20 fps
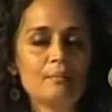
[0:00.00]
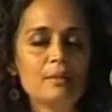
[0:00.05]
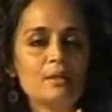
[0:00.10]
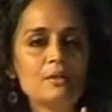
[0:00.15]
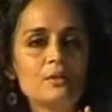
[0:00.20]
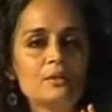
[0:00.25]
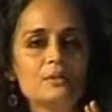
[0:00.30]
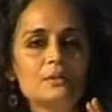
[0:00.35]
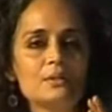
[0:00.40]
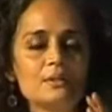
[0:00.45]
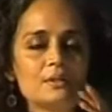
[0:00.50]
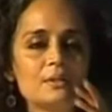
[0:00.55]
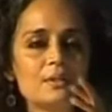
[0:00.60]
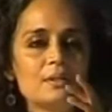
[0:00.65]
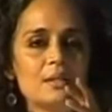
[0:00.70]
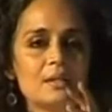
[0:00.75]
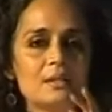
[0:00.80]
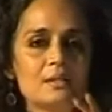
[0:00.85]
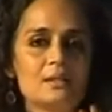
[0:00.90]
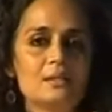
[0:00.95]
Because
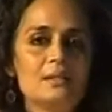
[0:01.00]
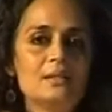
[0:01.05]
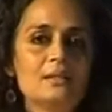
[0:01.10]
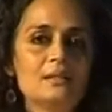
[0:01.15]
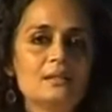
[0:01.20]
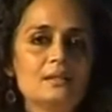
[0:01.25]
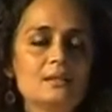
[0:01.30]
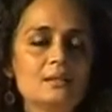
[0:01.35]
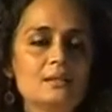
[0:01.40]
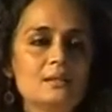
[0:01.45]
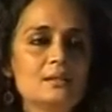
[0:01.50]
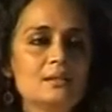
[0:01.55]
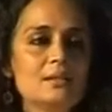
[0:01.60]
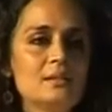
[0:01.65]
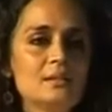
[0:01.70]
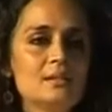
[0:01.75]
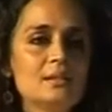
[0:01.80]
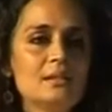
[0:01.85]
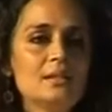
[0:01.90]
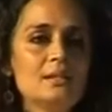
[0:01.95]

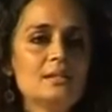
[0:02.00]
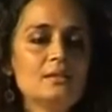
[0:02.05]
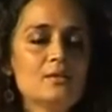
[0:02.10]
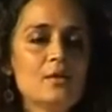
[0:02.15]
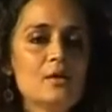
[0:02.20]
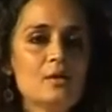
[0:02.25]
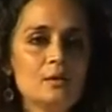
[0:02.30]
the